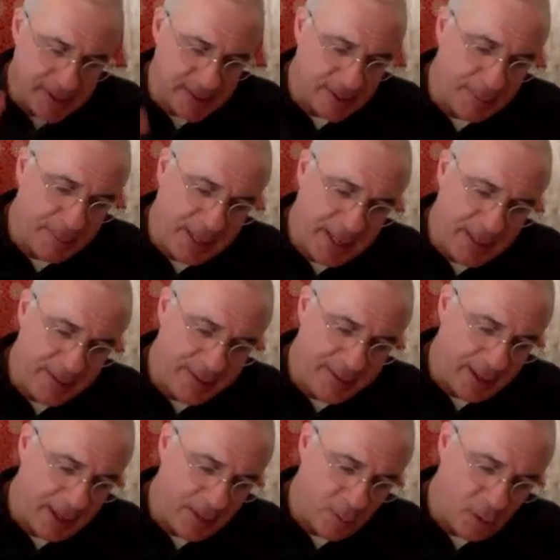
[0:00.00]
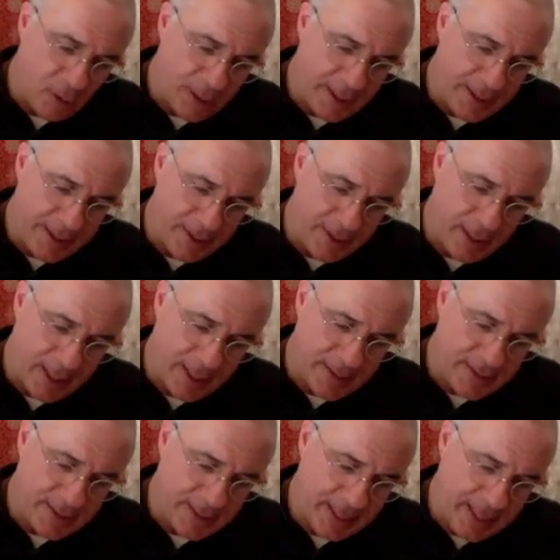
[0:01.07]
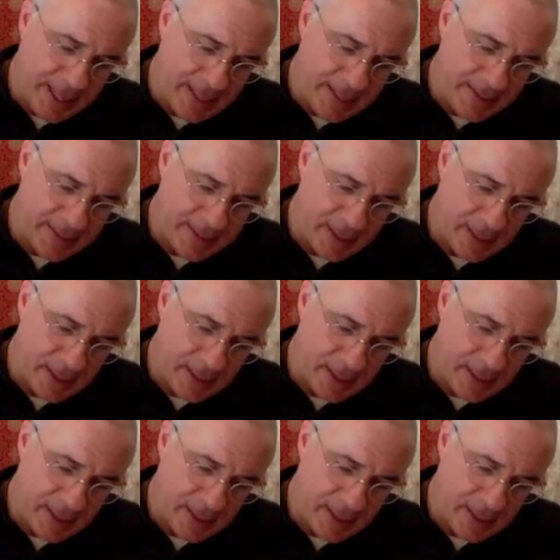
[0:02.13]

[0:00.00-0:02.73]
is the main thing I wanted you guys to get